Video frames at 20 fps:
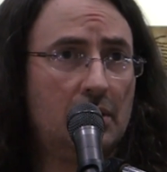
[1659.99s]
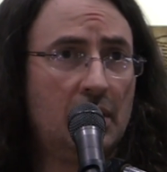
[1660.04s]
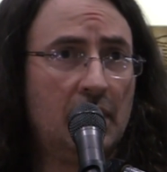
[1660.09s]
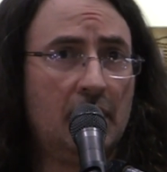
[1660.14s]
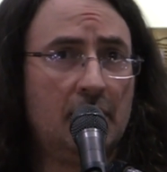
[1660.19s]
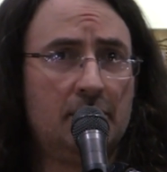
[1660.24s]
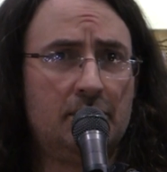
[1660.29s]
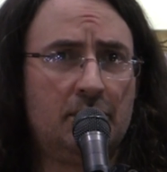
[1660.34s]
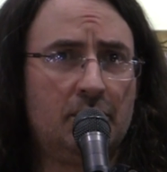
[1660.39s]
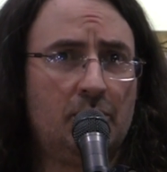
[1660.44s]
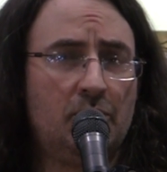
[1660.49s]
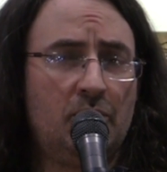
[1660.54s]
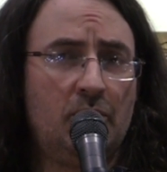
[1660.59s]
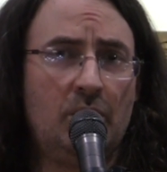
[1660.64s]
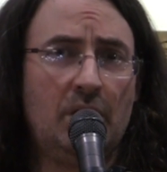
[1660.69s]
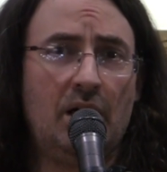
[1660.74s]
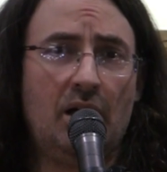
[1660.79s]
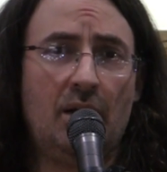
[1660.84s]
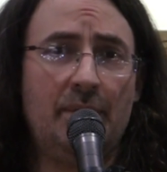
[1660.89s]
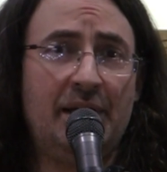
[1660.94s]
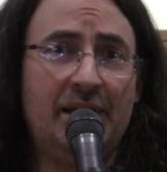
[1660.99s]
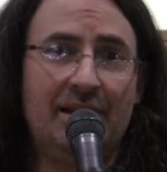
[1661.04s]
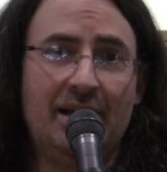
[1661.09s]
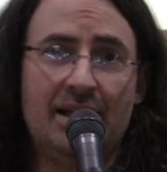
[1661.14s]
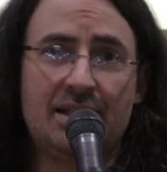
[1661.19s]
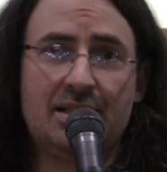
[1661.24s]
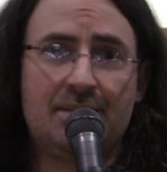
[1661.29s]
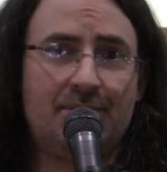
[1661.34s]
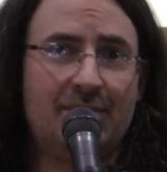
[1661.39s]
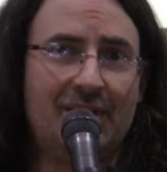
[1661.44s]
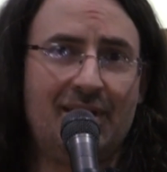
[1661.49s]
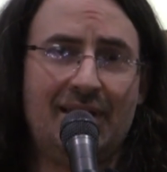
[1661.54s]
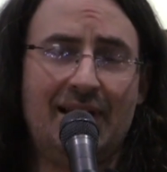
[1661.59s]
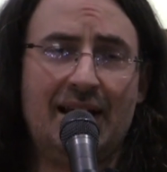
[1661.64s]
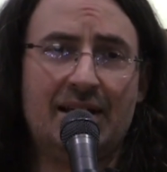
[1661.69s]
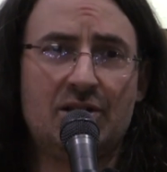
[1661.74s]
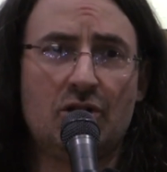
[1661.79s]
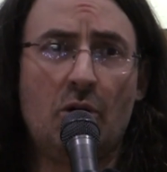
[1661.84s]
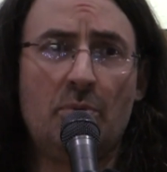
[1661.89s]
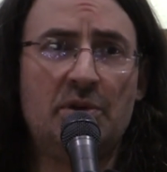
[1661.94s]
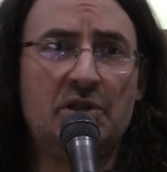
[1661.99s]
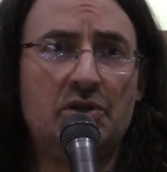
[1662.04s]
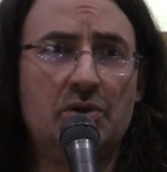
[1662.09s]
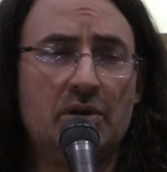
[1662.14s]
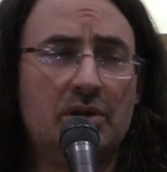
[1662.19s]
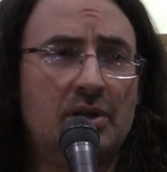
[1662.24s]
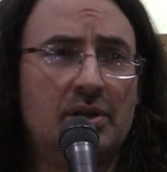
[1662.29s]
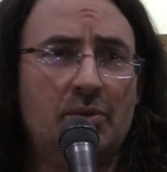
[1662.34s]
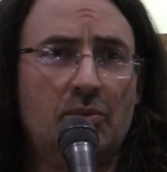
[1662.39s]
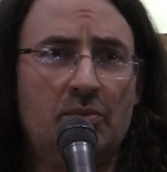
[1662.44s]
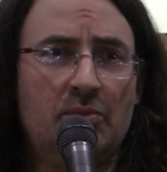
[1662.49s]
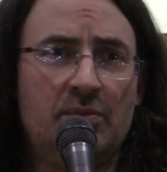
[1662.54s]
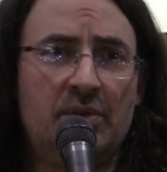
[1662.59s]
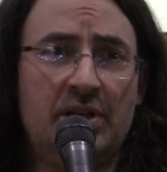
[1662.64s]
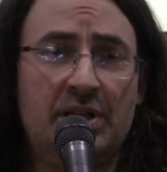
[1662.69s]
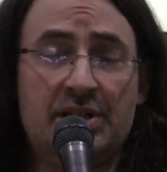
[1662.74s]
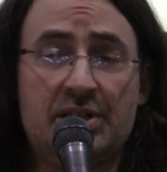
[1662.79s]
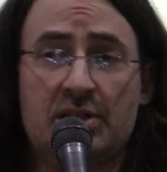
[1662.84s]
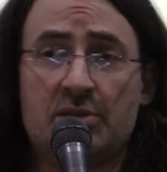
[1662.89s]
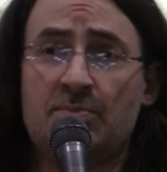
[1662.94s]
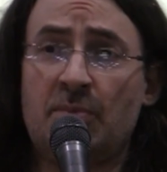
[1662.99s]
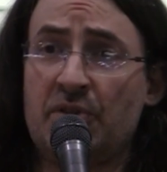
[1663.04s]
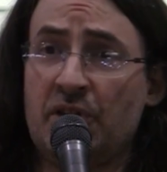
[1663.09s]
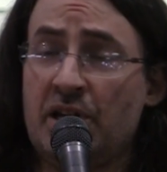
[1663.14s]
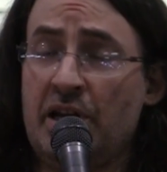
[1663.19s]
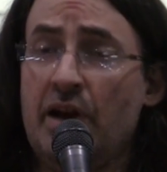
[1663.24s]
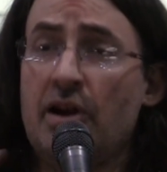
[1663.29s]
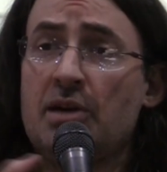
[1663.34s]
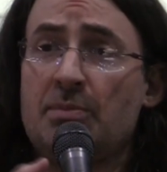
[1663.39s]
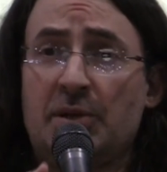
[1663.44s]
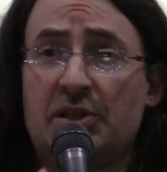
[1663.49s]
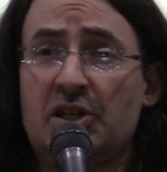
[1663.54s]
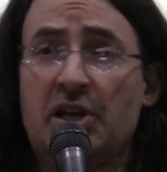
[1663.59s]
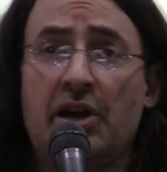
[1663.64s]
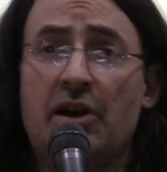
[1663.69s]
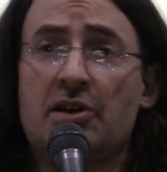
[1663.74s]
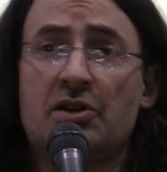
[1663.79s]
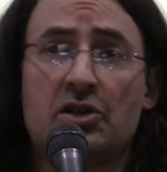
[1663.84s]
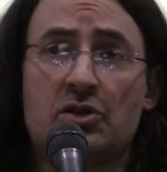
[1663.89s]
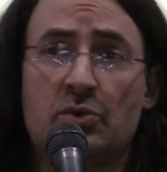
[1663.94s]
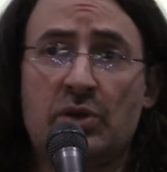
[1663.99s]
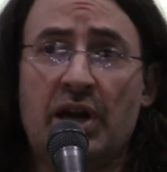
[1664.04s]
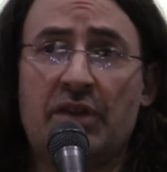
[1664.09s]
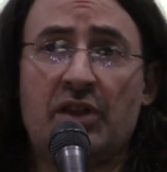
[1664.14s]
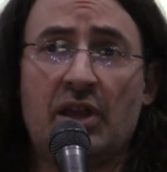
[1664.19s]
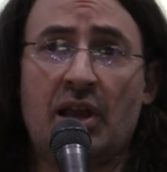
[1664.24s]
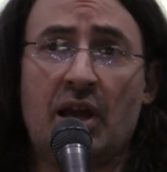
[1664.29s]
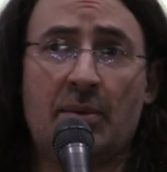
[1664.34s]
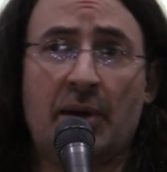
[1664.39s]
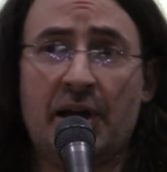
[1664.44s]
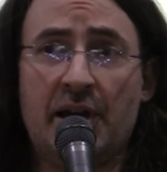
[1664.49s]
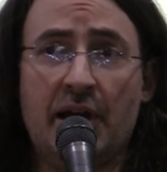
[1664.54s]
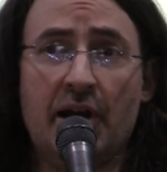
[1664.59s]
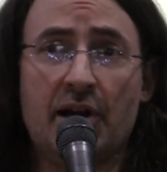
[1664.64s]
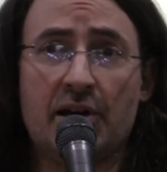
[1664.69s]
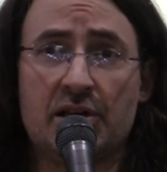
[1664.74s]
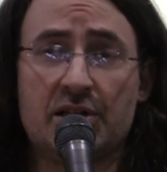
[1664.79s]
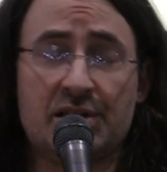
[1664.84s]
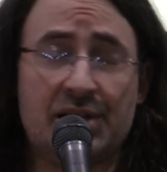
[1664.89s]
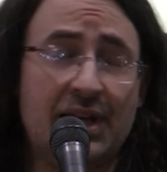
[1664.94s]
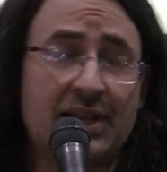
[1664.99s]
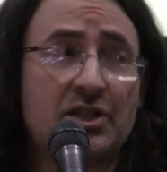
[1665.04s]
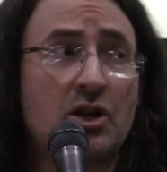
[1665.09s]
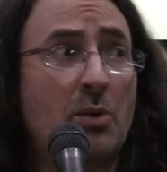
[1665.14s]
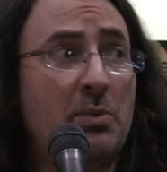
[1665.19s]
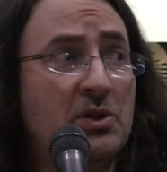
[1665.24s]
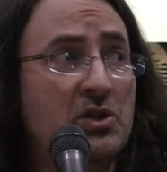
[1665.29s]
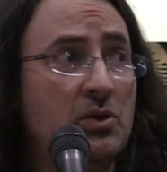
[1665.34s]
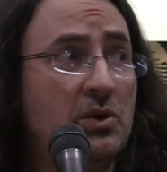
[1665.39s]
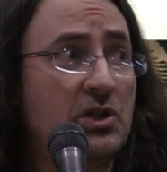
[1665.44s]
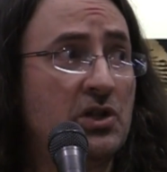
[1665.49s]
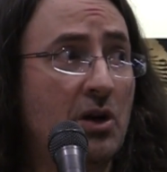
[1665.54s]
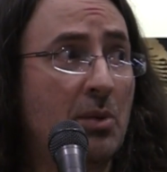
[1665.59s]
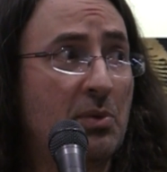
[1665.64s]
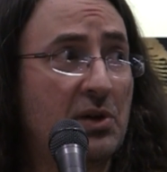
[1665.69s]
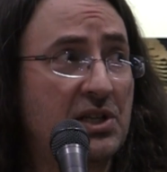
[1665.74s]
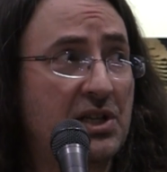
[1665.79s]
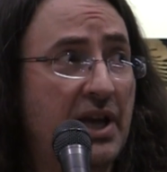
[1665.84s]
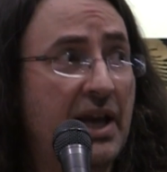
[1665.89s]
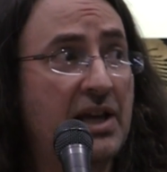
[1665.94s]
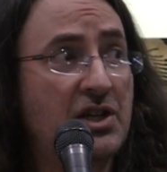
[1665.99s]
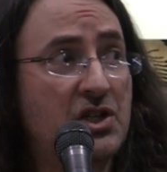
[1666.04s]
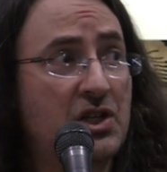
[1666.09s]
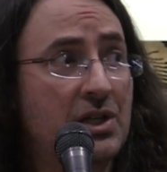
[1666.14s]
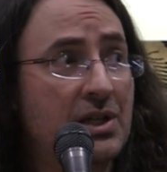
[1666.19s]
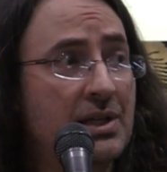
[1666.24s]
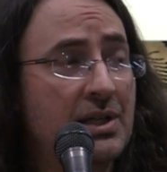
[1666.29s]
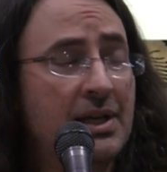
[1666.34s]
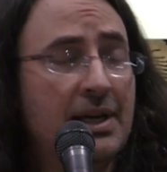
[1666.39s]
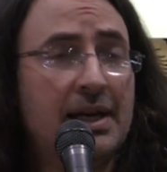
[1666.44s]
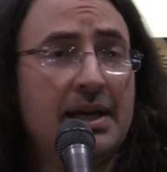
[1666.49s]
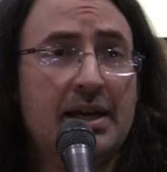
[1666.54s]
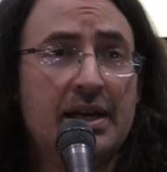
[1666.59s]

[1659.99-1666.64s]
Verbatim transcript: Uh, well, I mean that's that's open to it. He's the character, but the characters were nothing like my characters, and that's open to interpretation.